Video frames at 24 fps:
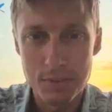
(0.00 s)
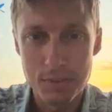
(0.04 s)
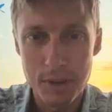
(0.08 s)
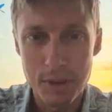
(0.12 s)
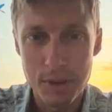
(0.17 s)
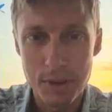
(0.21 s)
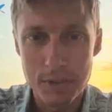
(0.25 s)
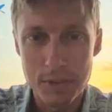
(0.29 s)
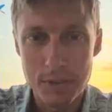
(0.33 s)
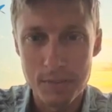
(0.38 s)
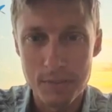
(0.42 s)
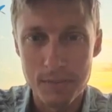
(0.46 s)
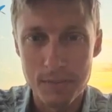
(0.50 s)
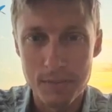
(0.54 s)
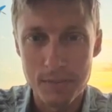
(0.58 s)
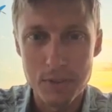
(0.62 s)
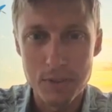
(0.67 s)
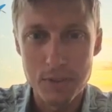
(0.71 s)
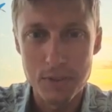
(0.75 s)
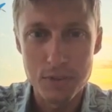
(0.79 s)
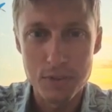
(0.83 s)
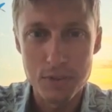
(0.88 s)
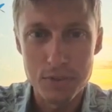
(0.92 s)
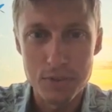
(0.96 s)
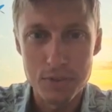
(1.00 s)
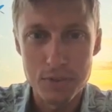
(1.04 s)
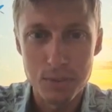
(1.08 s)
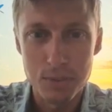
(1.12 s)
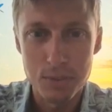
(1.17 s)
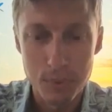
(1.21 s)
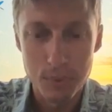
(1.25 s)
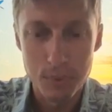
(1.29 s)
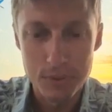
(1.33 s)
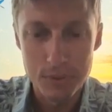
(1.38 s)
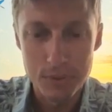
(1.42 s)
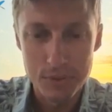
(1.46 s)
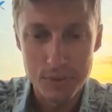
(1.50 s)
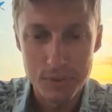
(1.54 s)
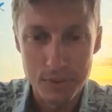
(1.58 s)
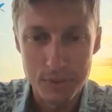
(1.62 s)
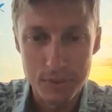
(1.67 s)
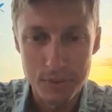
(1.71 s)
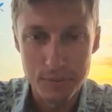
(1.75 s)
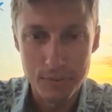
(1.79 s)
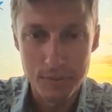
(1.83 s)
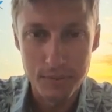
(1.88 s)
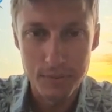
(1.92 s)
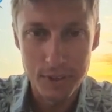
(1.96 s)
some features you'll want to
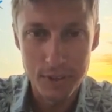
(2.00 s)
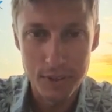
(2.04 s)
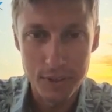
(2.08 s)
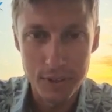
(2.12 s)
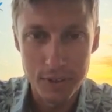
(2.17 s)
configure